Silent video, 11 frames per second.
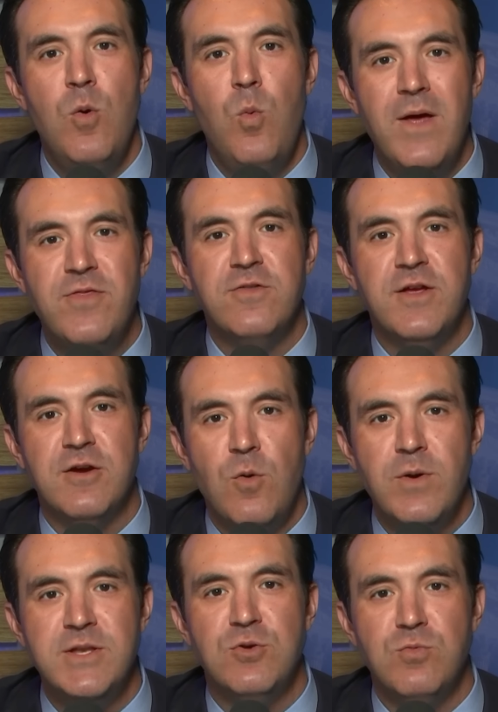whether they're
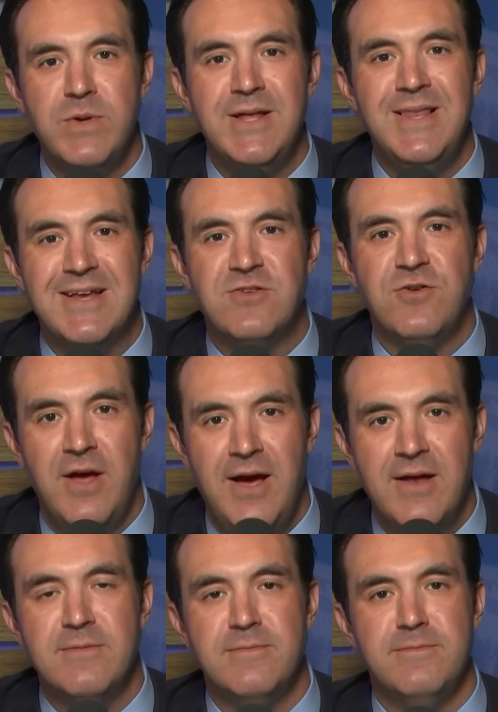going to reelect or not.